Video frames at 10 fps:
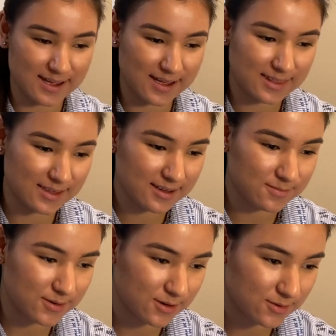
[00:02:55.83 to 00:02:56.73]
I think
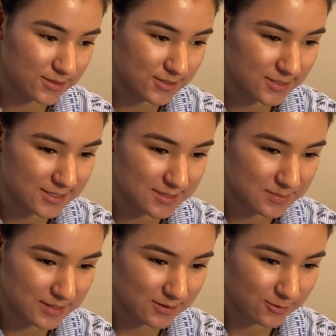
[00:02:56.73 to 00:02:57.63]
I'm going too deep
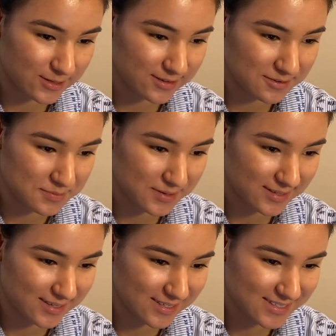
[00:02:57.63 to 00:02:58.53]
in the ordinary
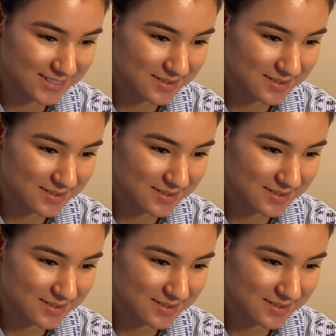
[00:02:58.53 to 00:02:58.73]
product.